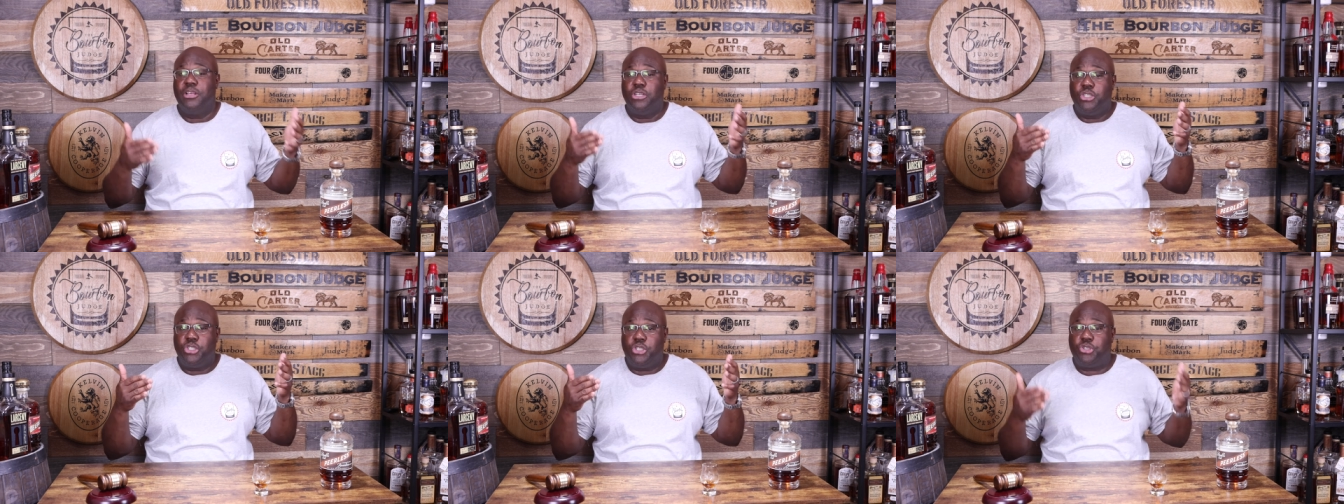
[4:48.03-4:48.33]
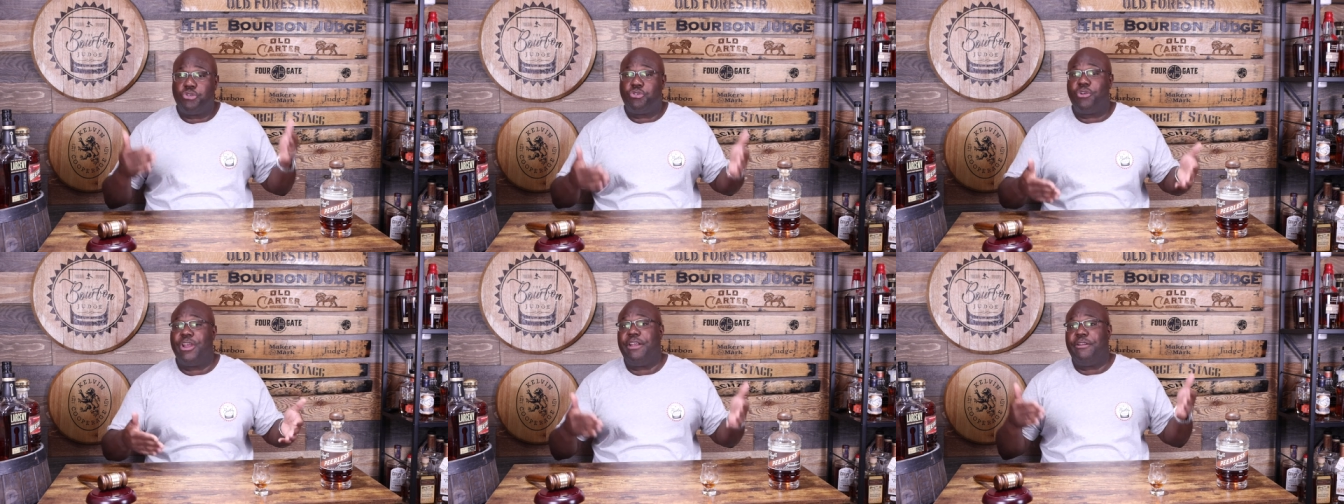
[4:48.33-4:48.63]

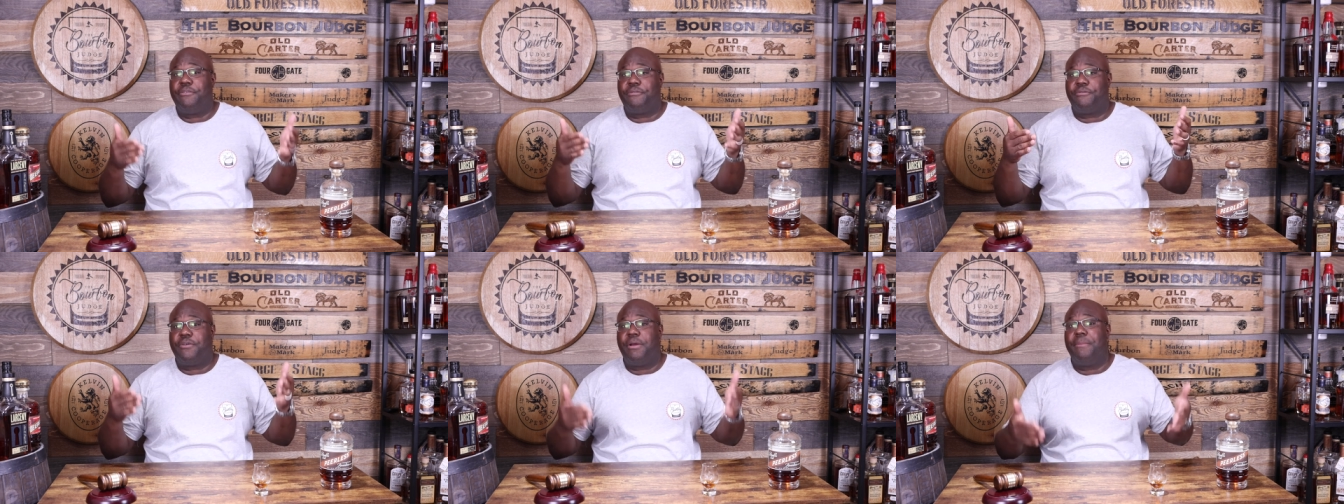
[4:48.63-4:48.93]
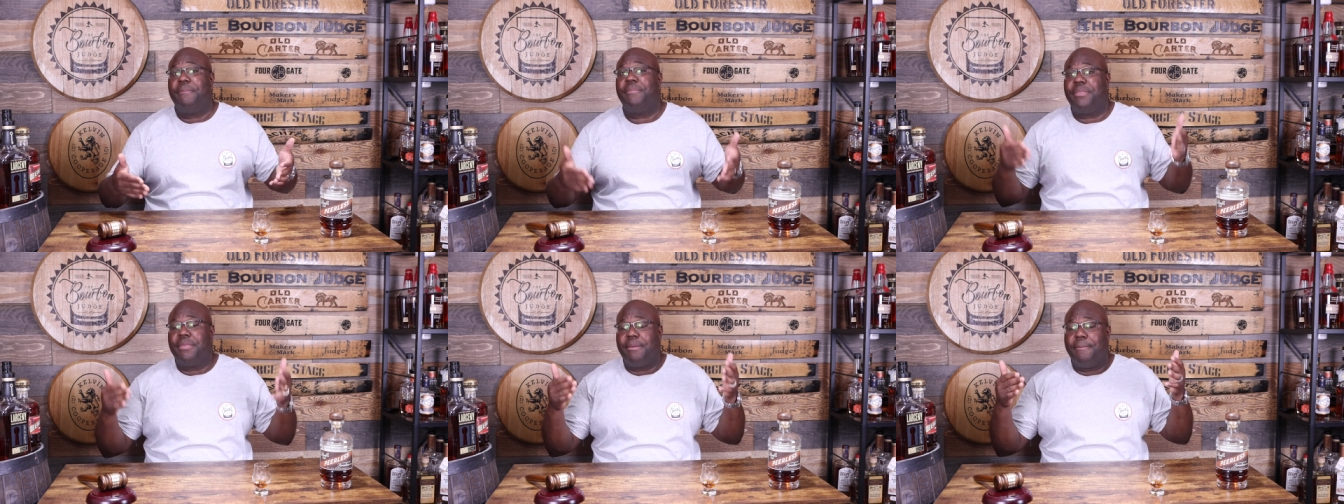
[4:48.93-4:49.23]
straight
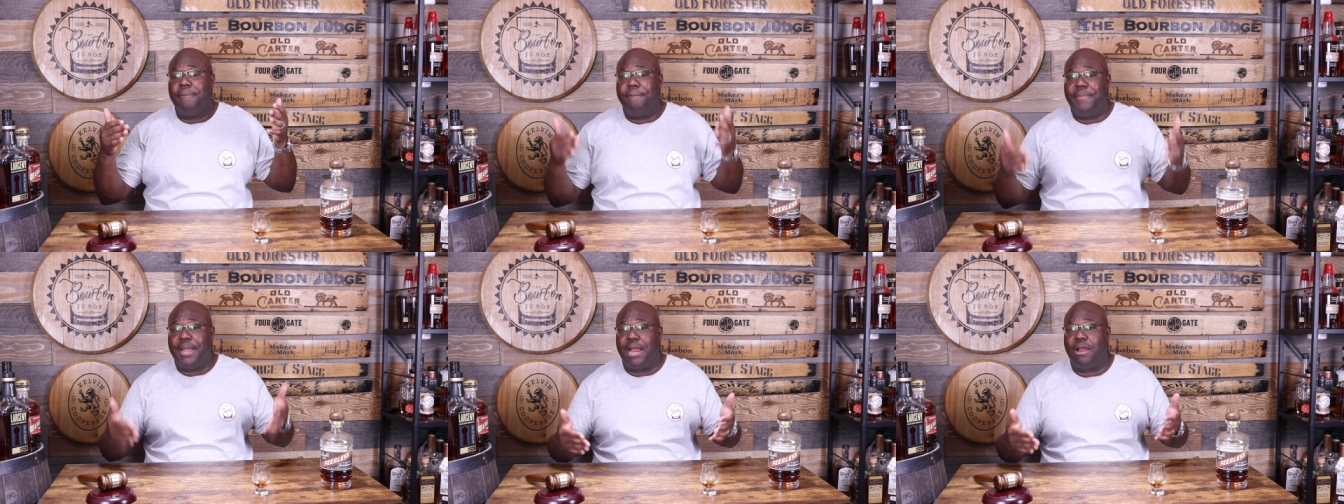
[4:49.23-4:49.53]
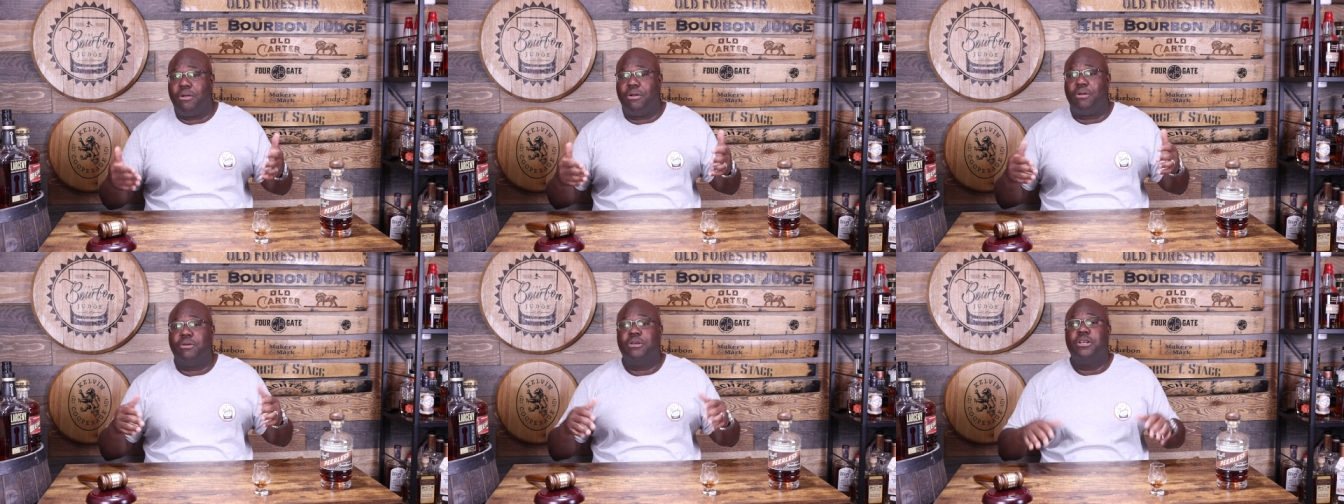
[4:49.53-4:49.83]
from the
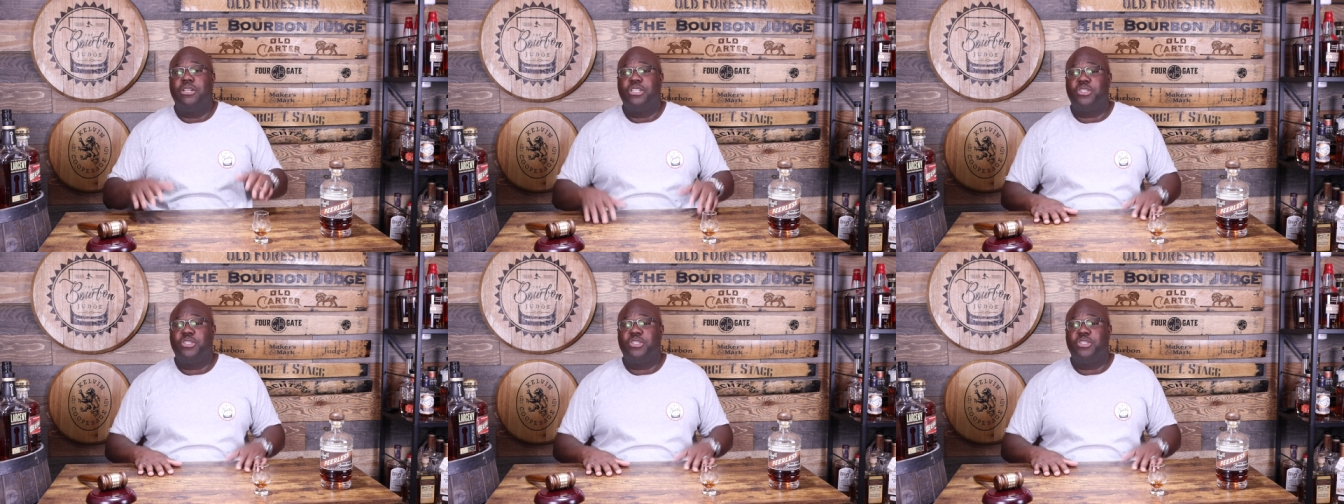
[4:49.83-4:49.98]
barrel.